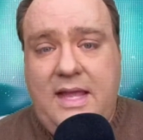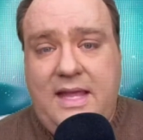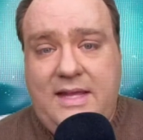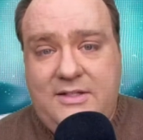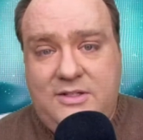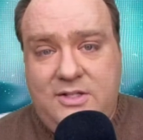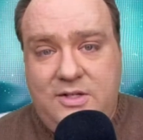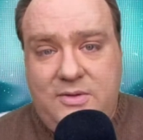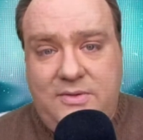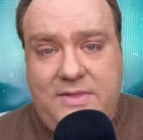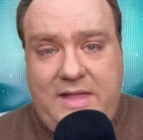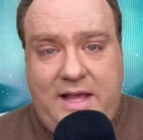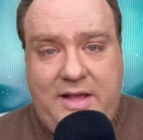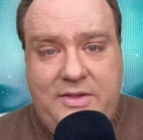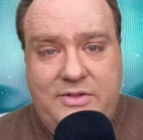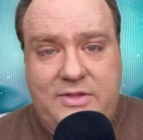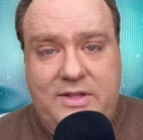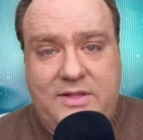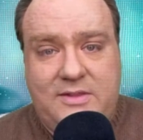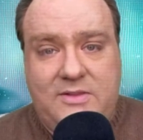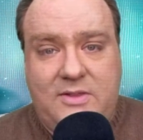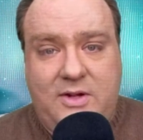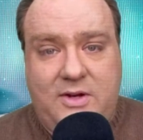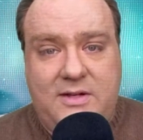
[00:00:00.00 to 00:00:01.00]
In
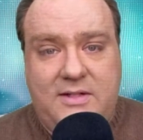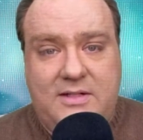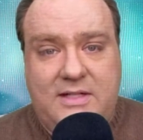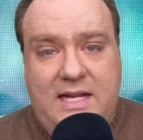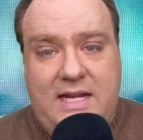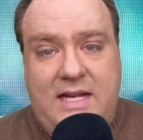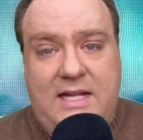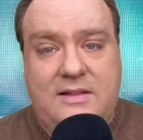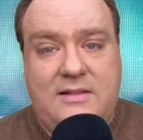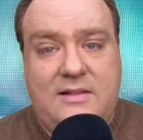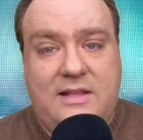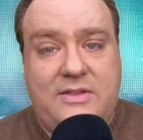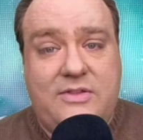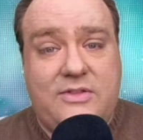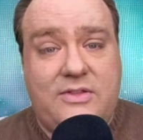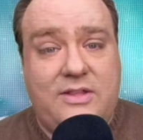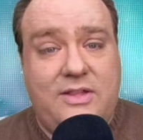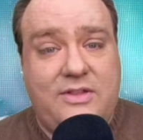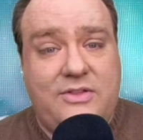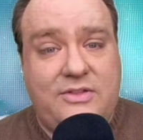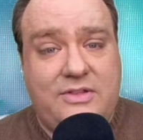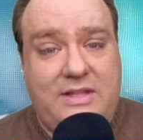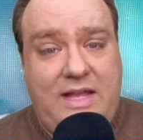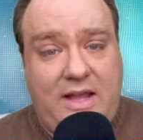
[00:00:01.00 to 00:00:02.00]
2013, this
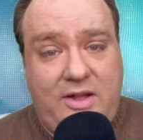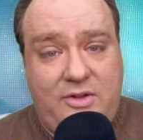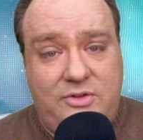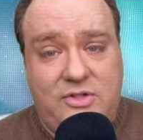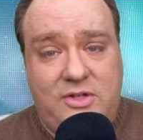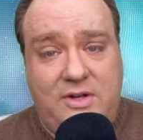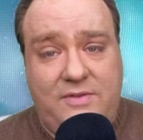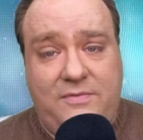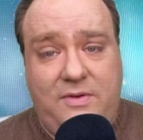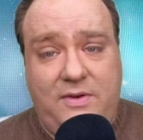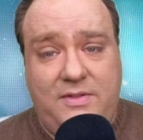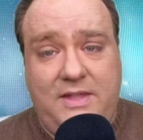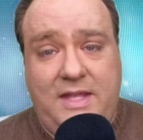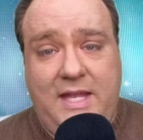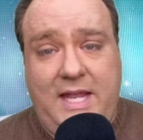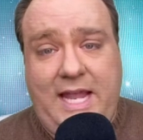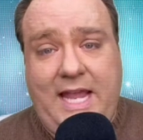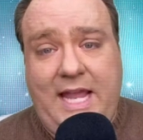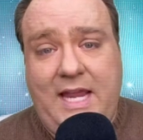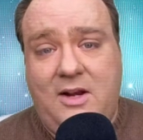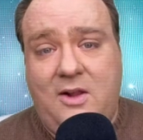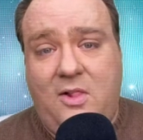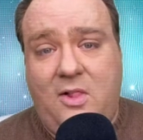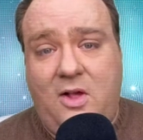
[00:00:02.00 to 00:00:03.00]
nostalgia for the
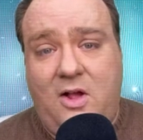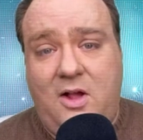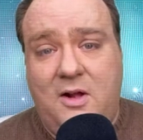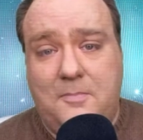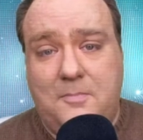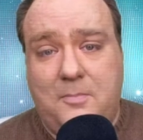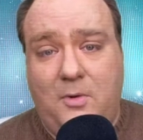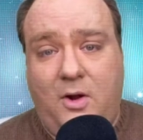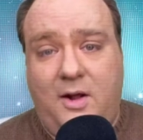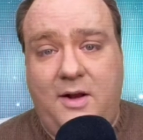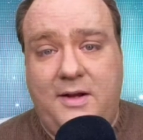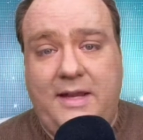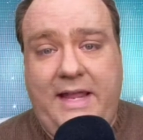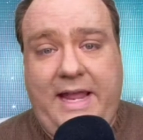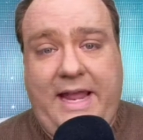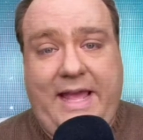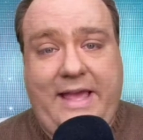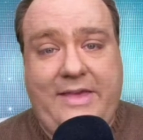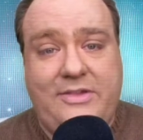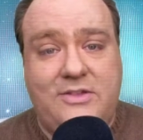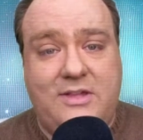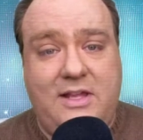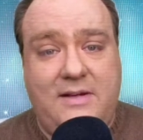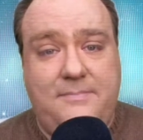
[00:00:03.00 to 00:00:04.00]
analog
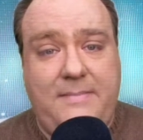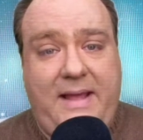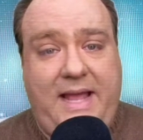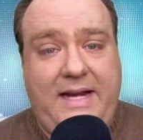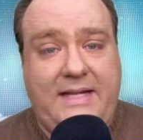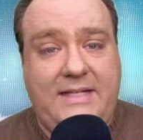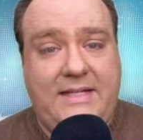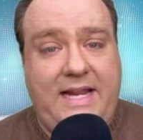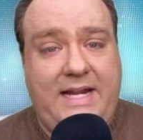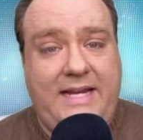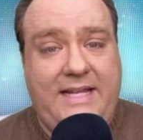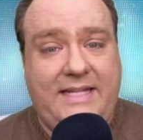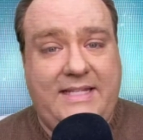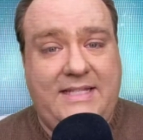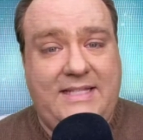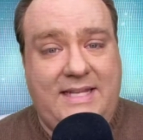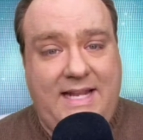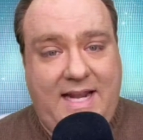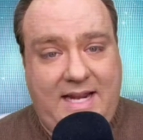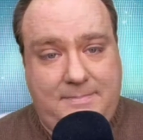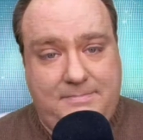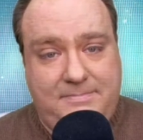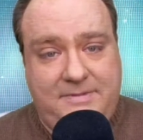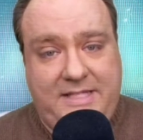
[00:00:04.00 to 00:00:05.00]
broadcast and magnetic
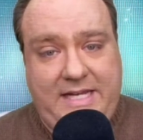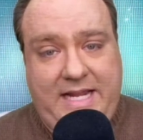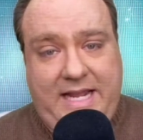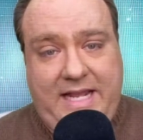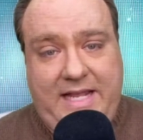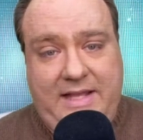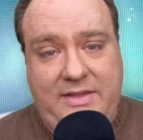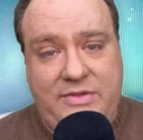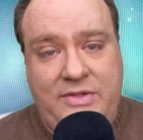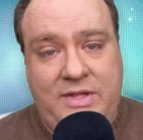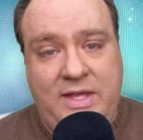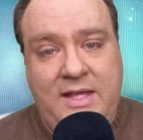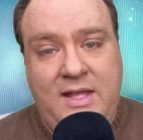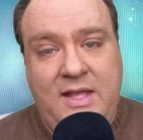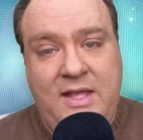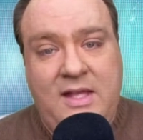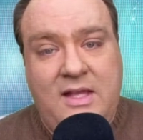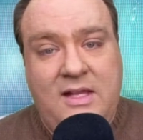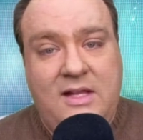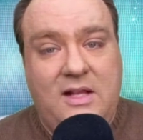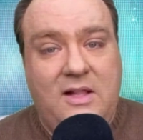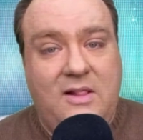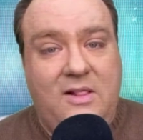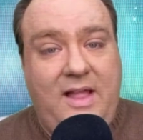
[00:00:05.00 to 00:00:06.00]
tape days
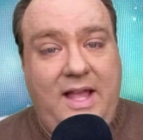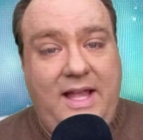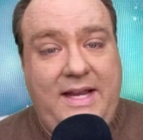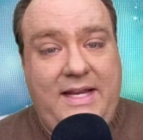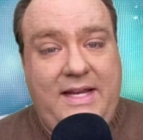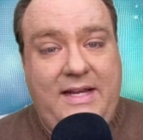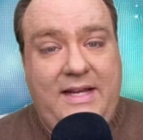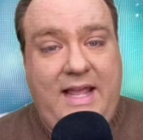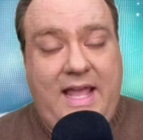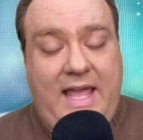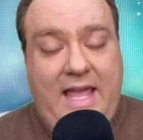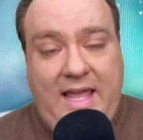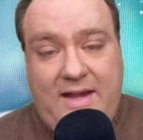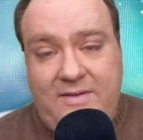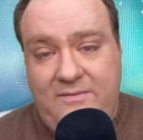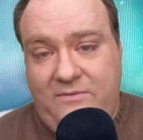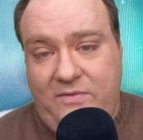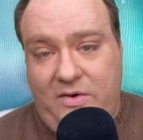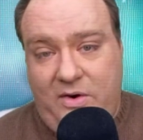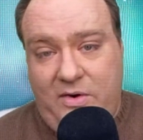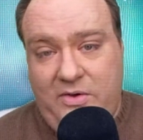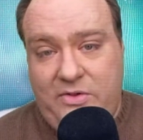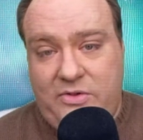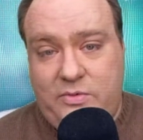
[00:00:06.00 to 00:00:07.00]
collided
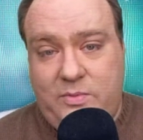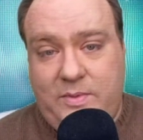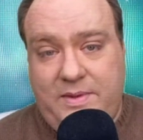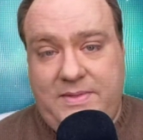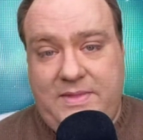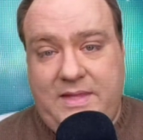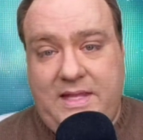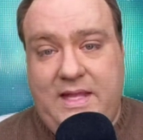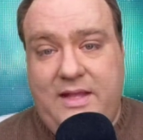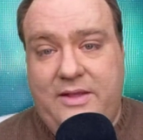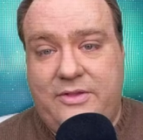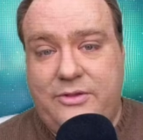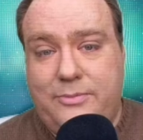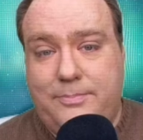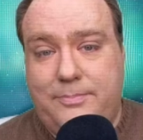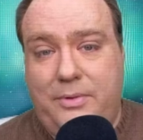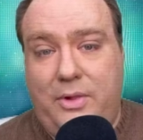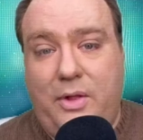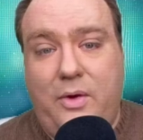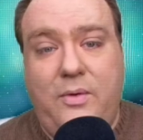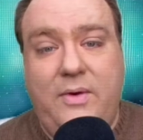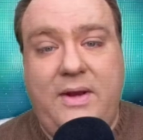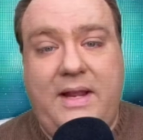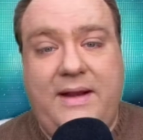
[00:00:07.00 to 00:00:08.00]
headfirst with the
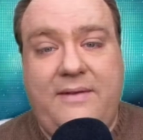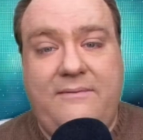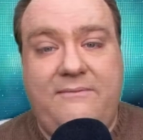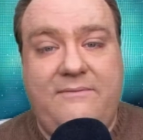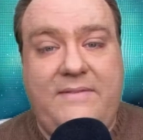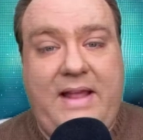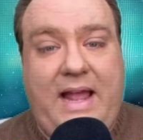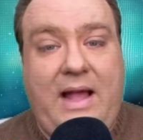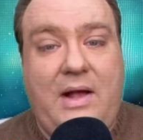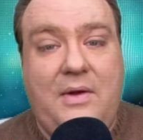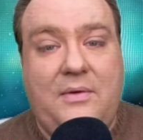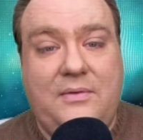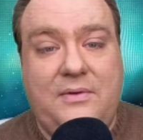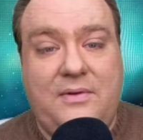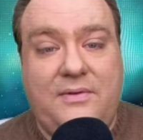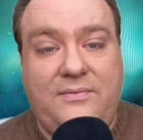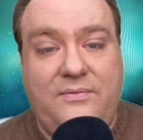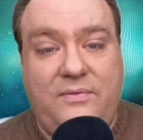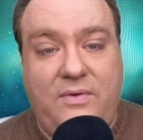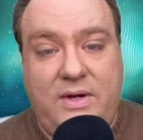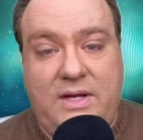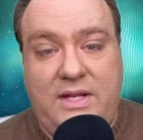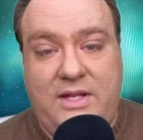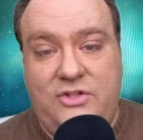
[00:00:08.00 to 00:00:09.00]
exploding found
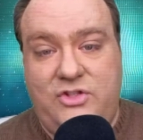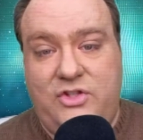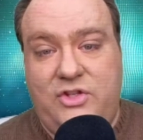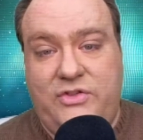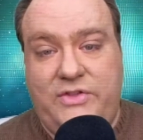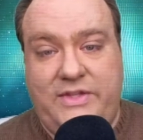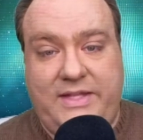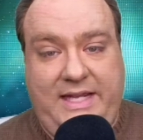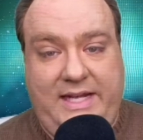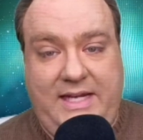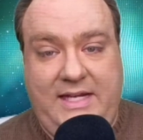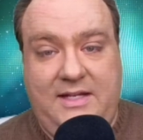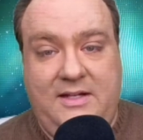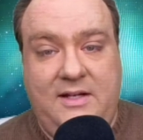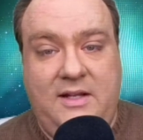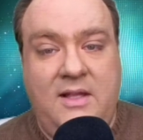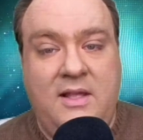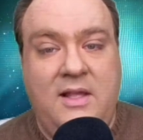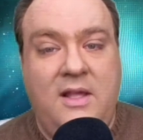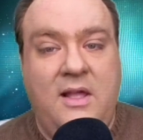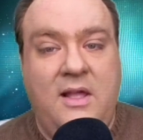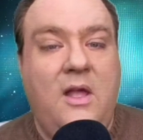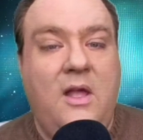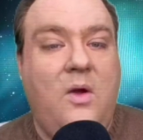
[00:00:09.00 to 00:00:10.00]
footage scene
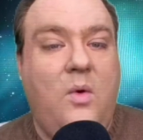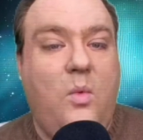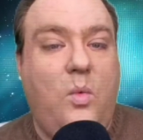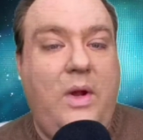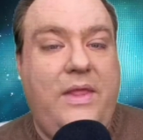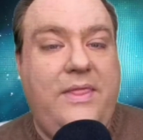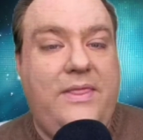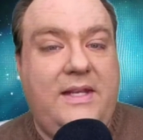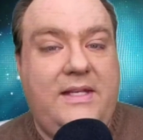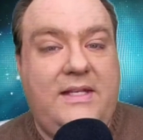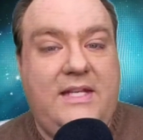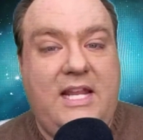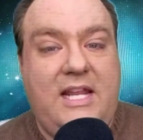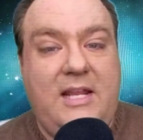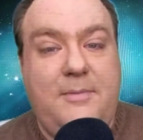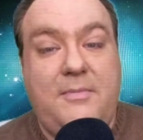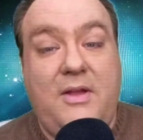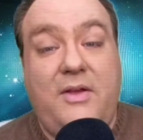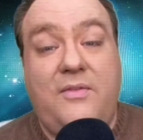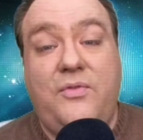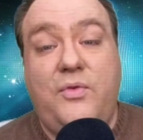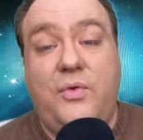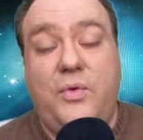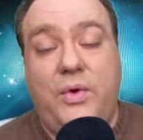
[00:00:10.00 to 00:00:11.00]
when the team
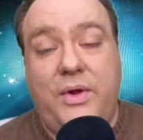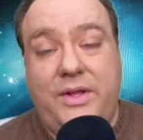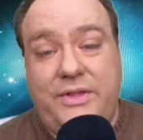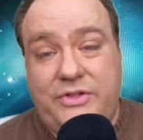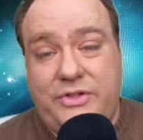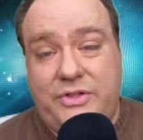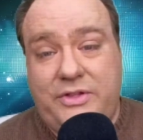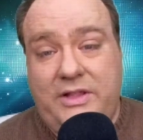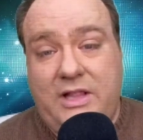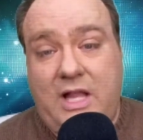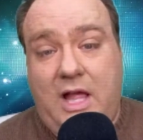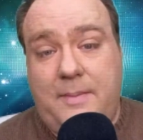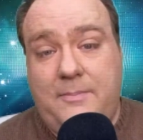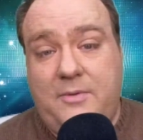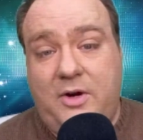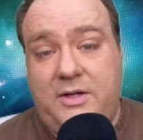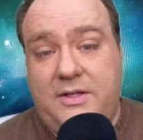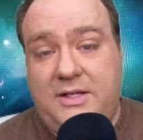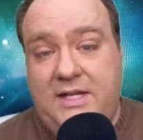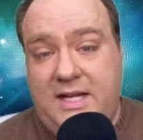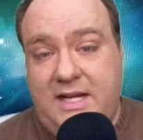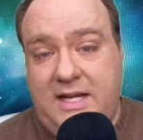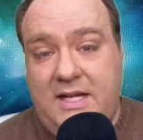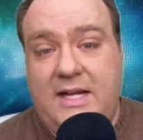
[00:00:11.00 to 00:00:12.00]
of Chris
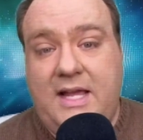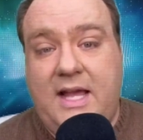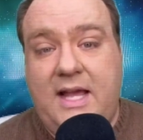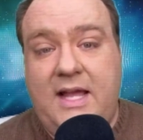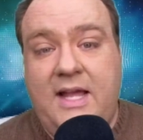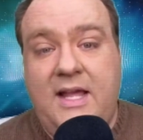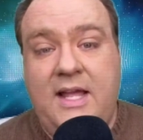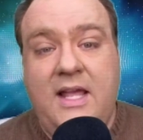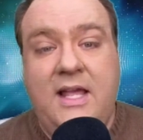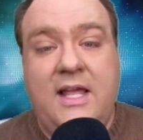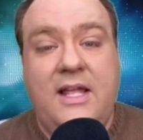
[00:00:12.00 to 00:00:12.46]
LaMartina,